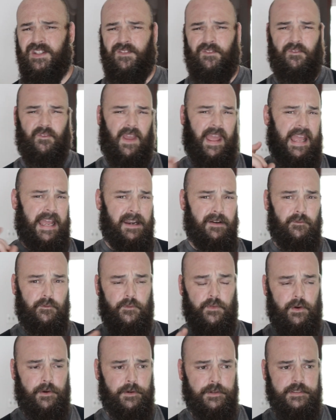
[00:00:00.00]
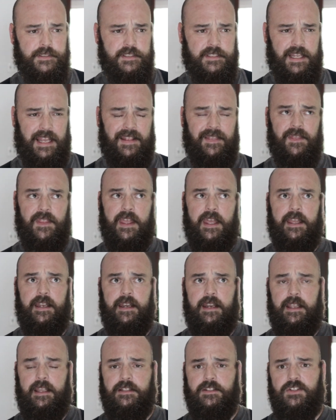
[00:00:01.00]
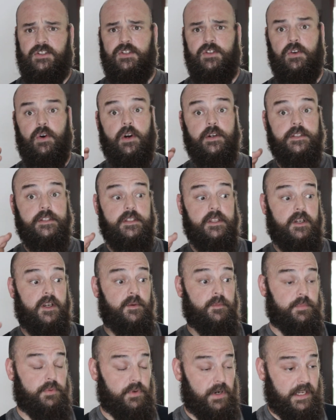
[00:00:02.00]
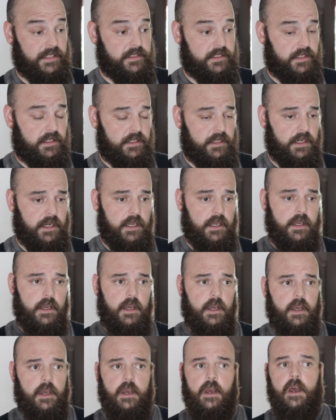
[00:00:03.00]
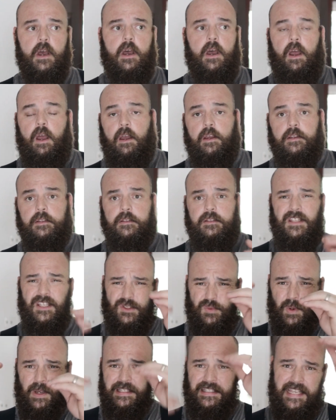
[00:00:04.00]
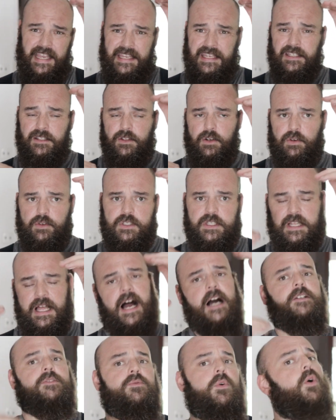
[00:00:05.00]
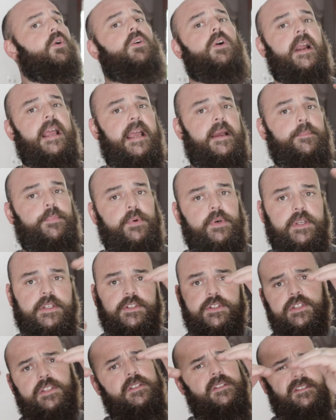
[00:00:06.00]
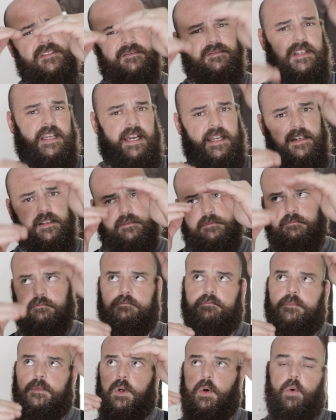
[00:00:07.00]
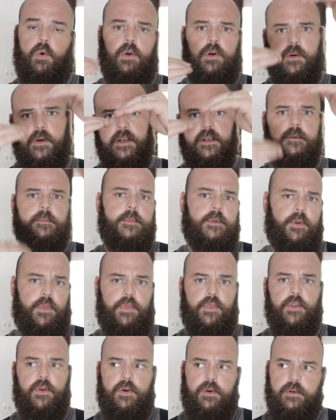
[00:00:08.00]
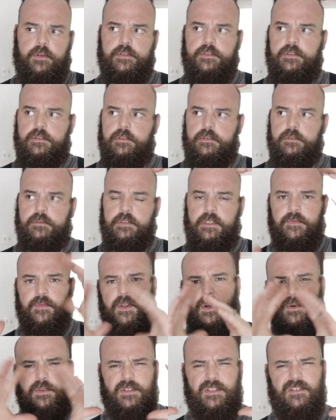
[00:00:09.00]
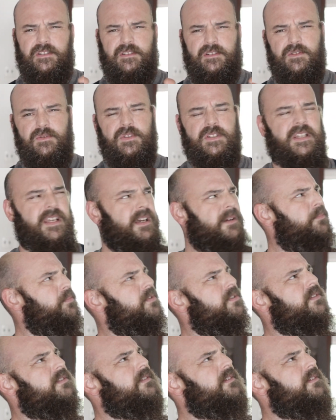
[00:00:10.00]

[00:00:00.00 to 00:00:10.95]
the fan first and then it starts the compressor. This way, taking those locked rotor amperages and kind of quartering them or thirds, even though it's 2 steps,